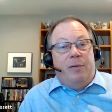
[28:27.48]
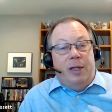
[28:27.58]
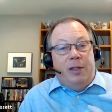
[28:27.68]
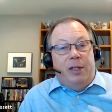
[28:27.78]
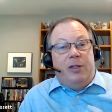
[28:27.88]

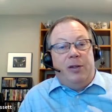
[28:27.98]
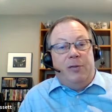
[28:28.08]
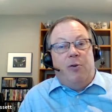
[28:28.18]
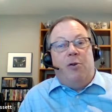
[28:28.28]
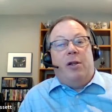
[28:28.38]
the existing
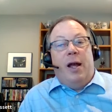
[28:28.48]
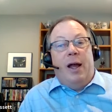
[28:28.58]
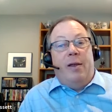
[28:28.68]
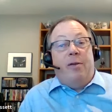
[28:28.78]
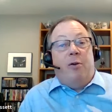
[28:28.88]
rule
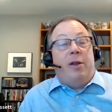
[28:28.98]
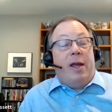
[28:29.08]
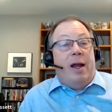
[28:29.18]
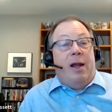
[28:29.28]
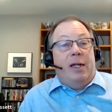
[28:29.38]
and they're
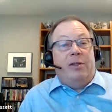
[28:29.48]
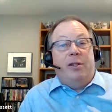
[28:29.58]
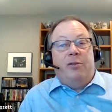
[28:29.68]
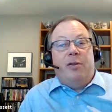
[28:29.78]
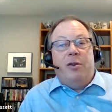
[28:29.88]
only
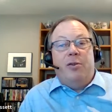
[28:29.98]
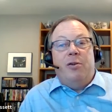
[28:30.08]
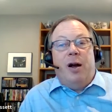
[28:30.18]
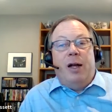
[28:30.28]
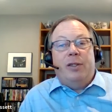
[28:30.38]
analyzing sort of the
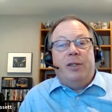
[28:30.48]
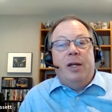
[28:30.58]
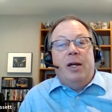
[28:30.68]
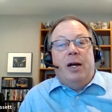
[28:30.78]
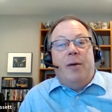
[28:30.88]
new cost
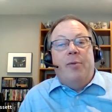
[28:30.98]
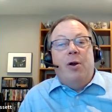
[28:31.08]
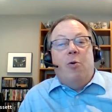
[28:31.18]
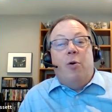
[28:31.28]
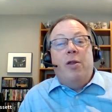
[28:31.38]
um,
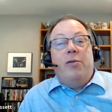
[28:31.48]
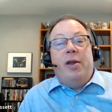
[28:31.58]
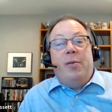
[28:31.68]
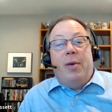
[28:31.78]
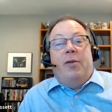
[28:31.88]
what do you
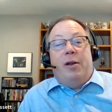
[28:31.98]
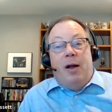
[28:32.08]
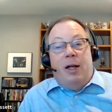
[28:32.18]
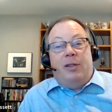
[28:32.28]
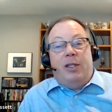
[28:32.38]
think about the
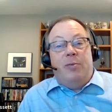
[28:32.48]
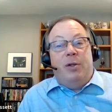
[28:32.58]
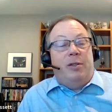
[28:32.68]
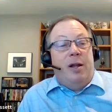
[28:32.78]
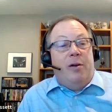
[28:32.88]
cost
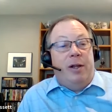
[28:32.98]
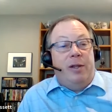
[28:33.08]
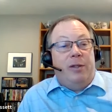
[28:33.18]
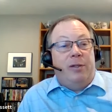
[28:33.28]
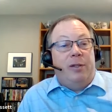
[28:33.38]
estimates that are in
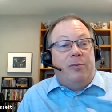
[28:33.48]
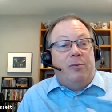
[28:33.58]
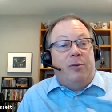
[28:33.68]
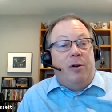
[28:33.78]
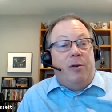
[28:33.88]
this this
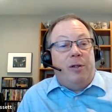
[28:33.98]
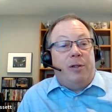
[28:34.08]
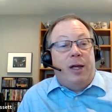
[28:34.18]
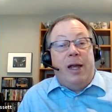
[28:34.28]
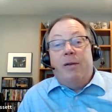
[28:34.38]
rule
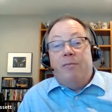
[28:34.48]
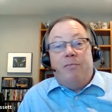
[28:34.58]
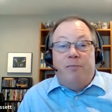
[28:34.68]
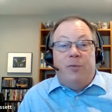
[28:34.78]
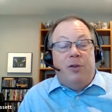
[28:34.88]
notice again
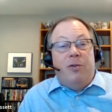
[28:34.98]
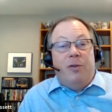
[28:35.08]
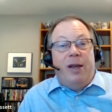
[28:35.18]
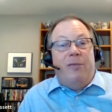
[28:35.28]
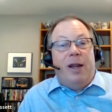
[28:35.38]

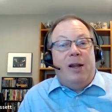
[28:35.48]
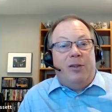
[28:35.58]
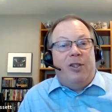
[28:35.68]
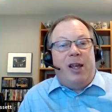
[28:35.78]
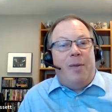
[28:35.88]
given it
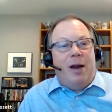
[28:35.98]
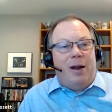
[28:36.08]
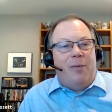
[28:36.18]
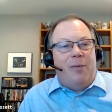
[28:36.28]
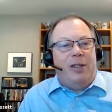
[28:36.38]
just came out a
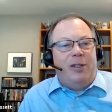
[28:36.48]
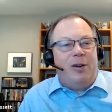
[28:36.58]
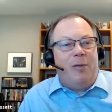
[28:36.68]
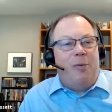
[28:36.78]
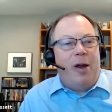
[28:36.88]
couple days
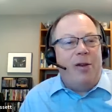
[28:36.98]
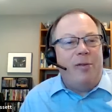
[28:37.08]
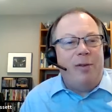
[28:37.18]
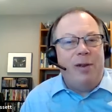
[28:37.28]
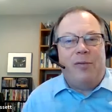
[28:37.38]
ago brand
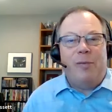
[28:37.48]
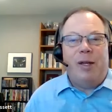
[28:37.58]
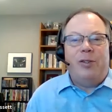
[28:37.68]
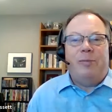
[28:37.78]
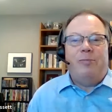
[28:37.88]
new
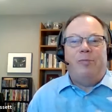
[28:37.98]
information